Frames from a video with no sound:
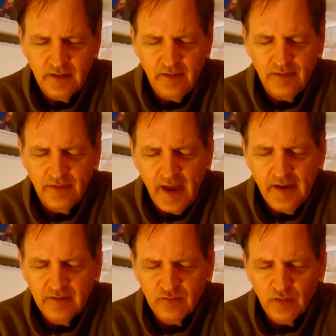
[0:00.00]
And
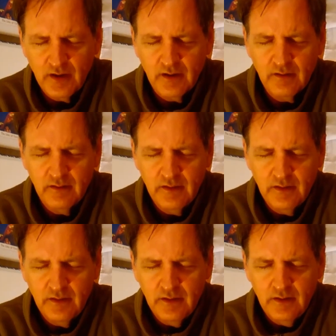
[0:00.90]
that is where
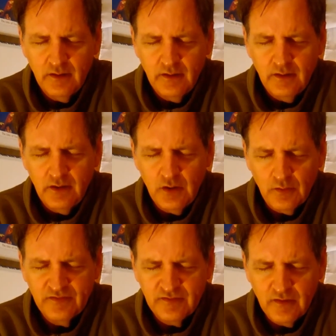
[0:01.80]

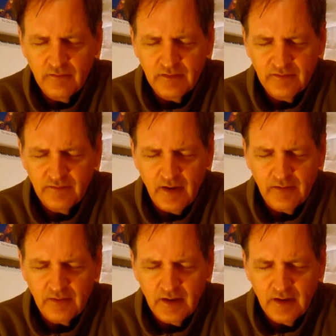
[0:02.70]
your servants, Father,